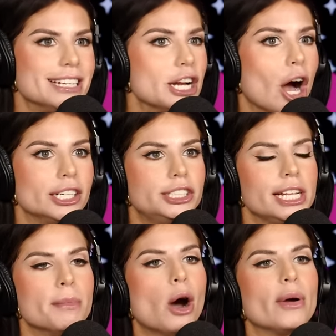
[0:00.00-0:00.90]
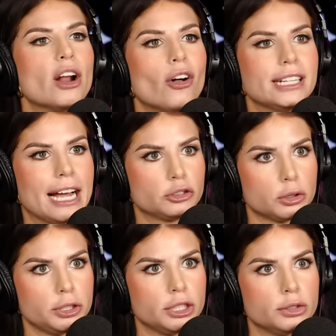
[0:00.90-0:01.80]
non GMO, and all
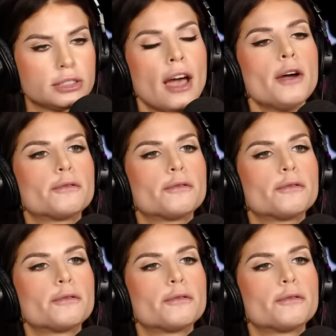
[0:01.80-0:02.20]
natural juice juice,